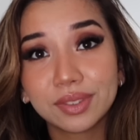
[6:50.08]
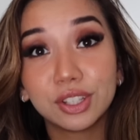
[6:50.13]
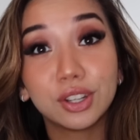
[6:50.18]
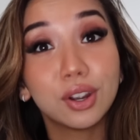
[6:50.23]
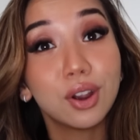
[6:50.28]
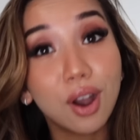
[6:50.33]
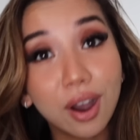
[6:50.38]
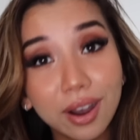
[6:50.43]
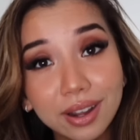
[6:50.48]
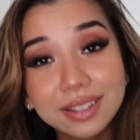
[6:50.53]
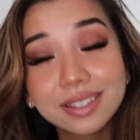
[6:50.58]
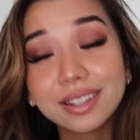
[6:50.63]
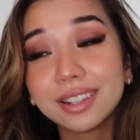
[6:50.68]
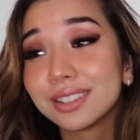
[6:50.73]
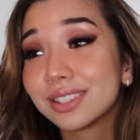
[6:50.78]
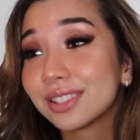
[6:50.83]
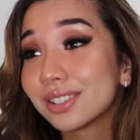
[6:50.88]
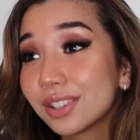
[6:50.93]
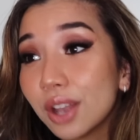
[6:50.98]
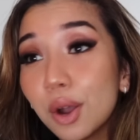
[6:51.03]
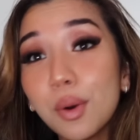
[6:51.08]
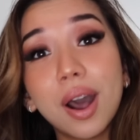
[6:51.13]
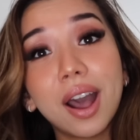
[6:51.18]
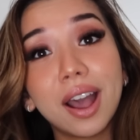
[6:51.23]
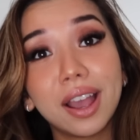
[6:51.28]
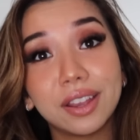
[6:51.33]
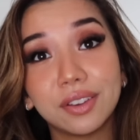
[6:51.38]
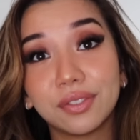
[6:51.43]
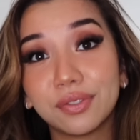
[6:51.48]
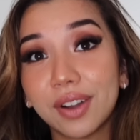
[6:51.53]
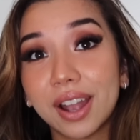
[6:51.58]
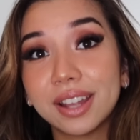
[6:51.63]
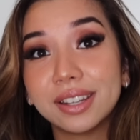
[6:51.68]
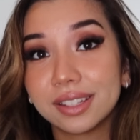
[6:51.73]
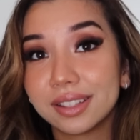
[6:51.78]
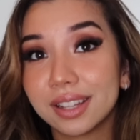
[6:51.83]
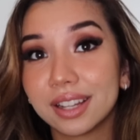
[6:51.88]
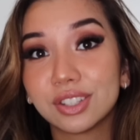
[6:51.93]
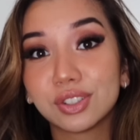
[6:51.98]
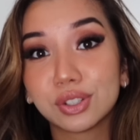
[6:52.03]
your odds are so high of
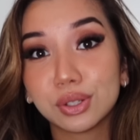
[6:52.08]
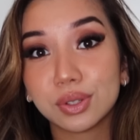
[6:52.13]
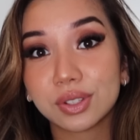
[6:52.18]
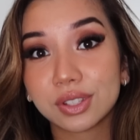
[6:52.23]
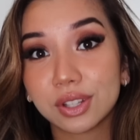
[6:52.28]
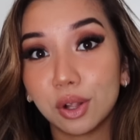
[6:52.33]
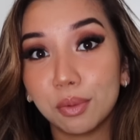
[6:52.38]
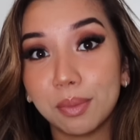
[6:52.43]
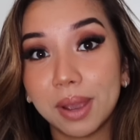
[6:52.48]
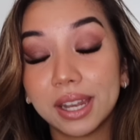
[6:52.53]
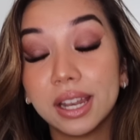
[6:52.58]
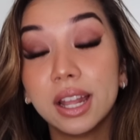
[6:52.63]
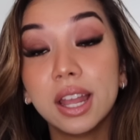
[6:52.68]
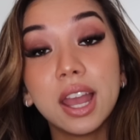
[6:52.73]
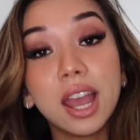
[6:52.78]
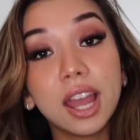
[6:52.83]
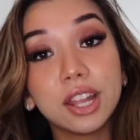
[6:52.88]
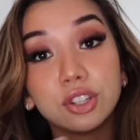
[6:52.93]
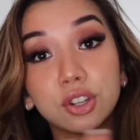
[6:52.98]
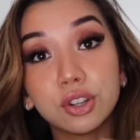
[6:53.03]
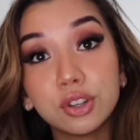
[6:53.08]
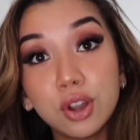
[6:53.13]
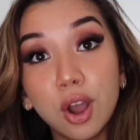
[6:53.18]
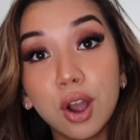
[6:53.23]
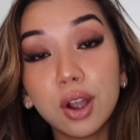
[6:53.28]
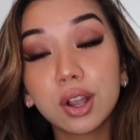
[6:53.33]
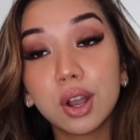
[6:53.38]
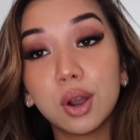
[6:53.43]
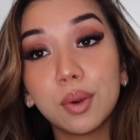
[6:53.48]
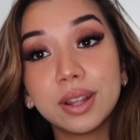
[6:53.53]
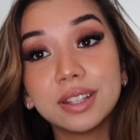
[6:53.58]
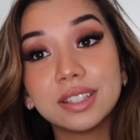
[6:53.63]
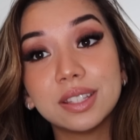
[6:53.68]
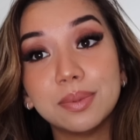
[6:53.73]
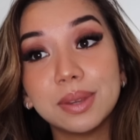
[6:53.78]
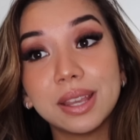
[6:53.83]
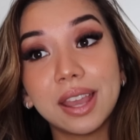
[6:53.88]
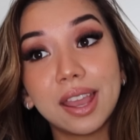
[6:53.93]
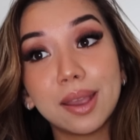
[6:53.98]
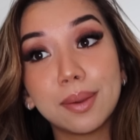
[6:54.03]
finding that true soulmate, and you're not going
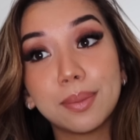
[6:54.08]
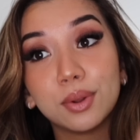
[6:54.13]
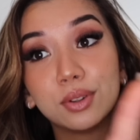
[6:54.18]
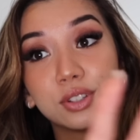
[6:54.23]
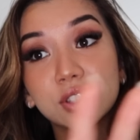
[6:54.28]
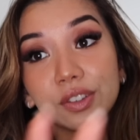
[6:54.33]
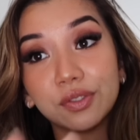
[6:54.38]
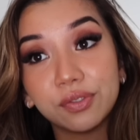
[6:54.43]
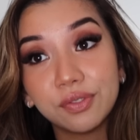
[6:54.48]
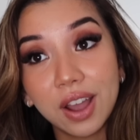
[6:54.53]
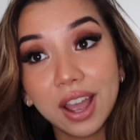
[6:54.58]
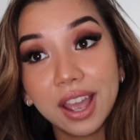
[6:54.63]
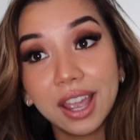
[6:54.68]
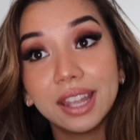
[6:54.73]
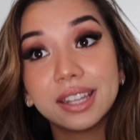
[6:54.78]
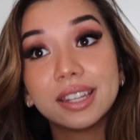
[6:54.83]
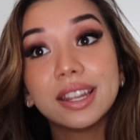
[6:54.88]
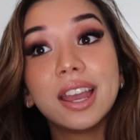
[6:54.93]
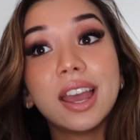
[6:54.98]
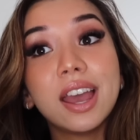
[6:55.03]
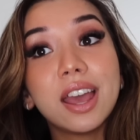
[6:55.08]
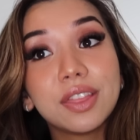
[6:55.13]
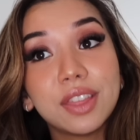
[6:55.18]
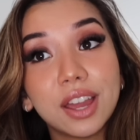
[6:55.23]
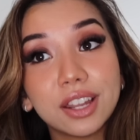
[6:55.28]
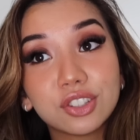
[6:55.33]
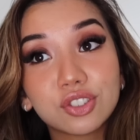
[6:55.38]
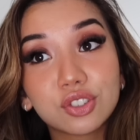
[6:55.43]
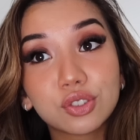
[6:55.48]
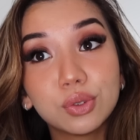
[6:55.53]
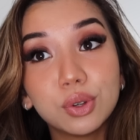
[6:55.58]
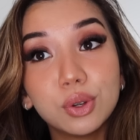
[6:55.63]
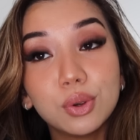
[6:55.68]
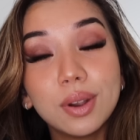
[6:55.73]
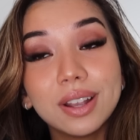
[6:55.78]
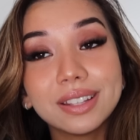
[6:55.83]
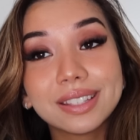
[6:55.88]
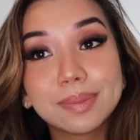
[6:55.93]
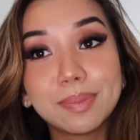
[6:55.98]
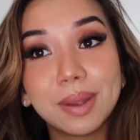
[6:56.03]
to be able to find that
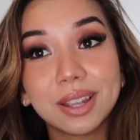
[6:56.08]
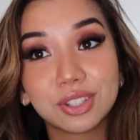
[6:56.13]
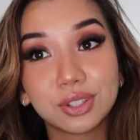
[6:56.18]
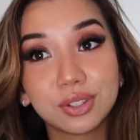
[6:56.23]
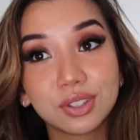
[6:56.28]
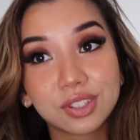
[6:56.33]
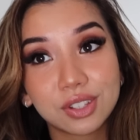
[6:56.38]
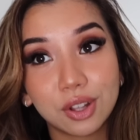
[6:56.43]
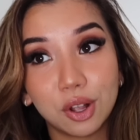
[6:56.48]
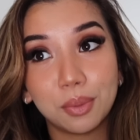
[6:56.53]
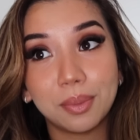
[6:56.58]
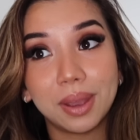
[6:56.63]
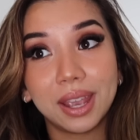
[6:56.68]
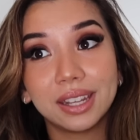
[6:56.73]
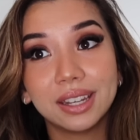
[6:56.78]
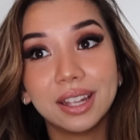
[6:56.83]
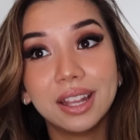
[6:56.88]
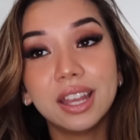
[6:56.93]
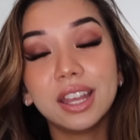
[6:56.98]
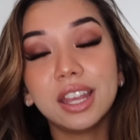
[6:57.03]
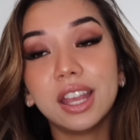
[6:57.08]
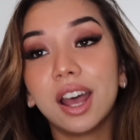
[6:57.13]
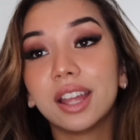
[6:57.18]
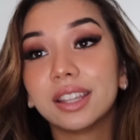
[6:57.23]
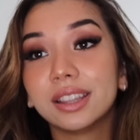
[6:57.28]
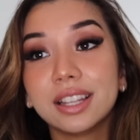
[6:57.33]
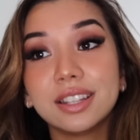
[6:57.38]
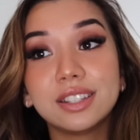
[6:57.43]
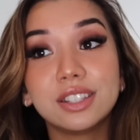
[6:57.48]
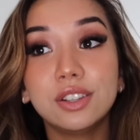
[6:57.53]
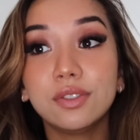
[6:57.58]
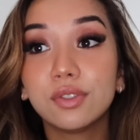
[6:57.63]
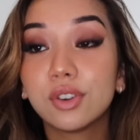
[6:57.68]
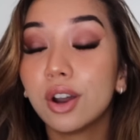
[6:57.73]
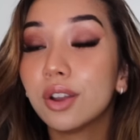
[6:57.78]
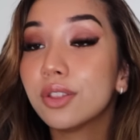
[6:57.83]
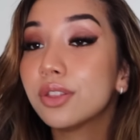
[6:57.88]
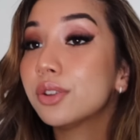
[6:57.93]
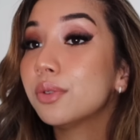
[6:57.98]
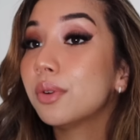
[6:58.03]
true special soulmate unless you've
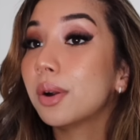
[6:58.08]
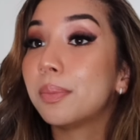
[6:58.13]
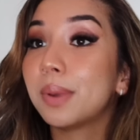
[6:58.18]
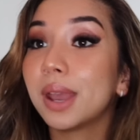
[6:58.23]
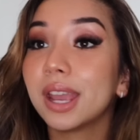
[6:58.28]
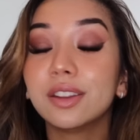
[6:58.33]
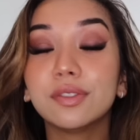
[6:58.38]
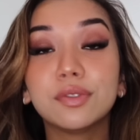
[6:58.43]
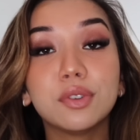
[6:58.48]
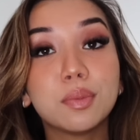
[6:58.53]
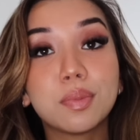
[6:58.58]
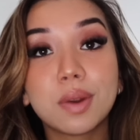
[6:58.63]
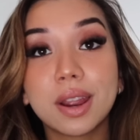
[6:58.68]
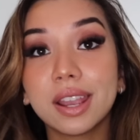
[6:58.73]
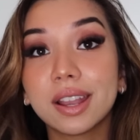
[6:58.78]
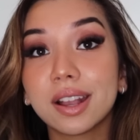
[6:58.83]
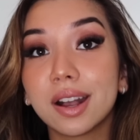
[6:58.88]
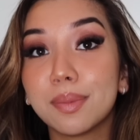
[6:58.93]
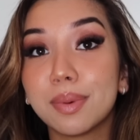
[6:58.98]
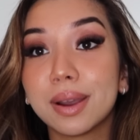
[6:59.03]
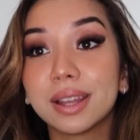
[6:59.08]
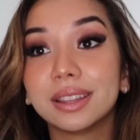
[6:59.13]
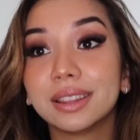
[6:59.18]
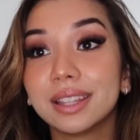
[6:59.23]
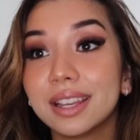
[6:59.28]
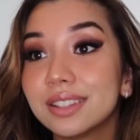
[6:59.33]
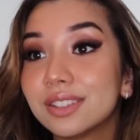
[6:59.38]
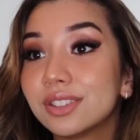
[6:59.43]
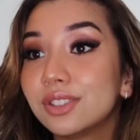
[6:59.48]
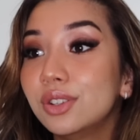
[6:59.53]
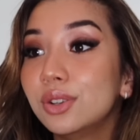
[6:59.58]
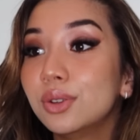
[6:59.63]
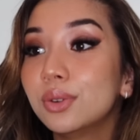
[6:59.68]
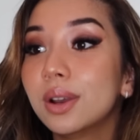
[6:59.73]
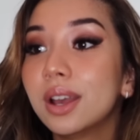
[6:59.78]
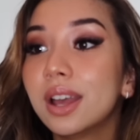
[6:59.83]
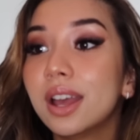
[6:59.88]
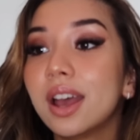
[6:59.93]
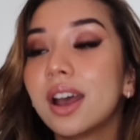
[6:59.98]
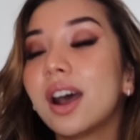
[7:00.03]
gone through a painful breakup, unless
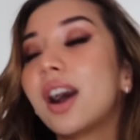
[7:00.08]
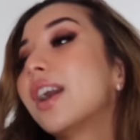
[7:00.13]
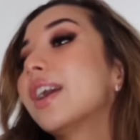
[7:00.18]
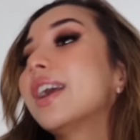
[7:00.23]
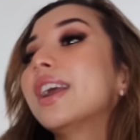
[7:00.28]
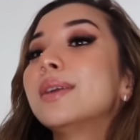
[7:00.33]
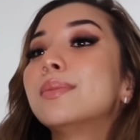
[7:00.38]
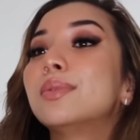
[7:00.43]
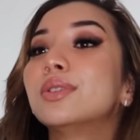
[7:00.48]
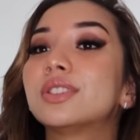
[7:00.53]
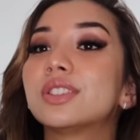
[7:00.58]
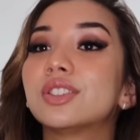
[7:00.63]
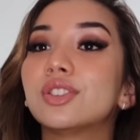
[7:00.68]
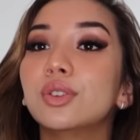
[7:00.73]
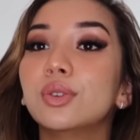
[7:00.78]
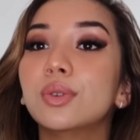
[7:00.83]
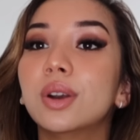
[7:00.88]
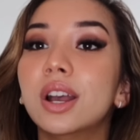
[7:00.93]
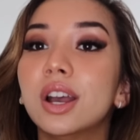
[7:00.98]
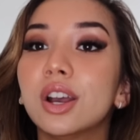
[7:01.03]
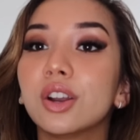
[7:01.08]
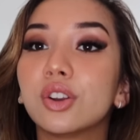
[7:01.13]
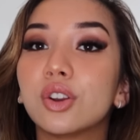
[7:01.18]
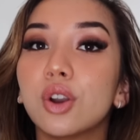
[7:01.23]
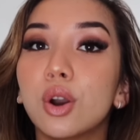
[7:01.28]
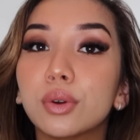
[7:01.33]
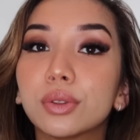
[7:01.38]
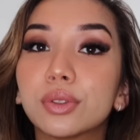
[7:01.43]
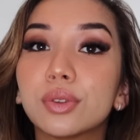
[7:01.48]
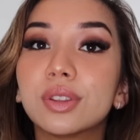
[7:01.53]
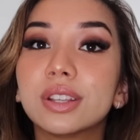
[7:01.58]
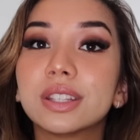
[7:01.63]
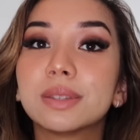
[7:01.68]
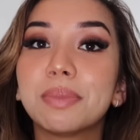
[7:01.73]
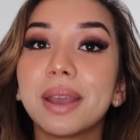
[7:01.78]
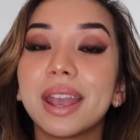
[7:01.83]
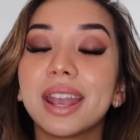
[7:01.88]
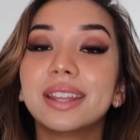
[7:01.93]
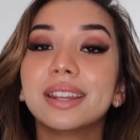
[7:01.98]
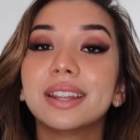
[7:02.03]
you are able to go through this
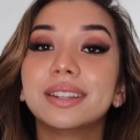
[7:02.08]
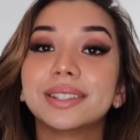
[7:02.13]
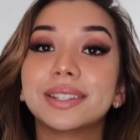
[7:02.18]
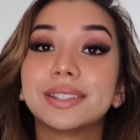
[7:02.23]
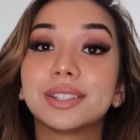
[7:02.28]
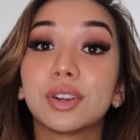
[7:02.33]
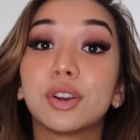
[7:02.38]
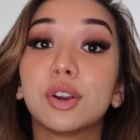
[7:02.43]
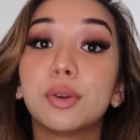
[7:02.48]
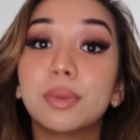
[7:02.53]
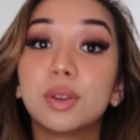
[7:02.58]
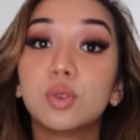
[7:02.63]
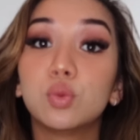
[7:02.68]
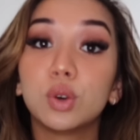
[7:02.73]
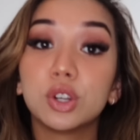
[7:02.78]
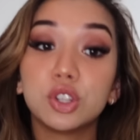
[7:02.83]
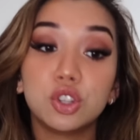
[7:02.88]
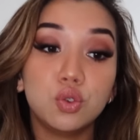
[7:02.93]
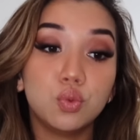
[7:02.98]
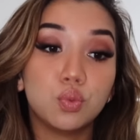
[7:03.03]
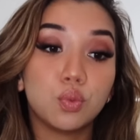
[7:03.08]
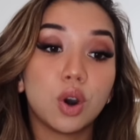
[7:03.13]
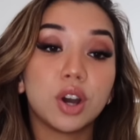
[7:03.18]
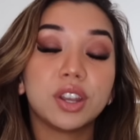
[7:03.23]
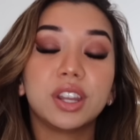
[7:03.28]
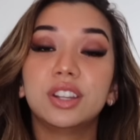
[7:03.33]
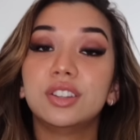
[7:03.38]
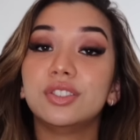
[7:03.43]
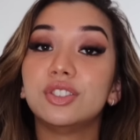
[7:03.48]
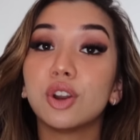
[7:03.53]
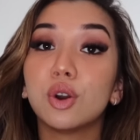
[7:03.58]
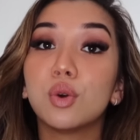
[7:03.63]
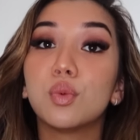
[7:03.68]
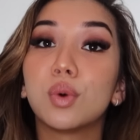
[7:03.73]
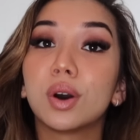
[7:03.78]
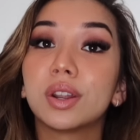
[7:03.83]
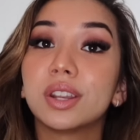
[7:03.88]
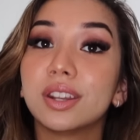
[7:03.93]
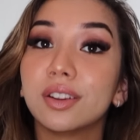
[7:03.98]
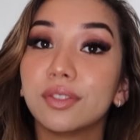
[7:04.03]
pain and determine what you want and
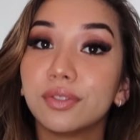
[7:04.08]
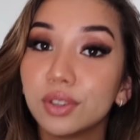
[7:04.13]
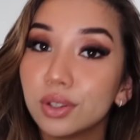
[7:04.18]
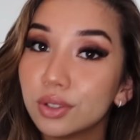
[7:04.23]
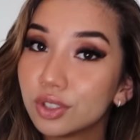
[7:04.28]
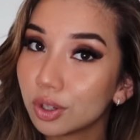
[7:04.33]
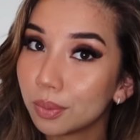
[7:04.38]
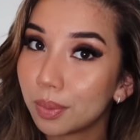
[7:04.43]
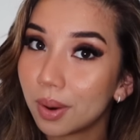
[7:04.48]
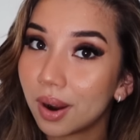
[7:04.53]
don't want in a future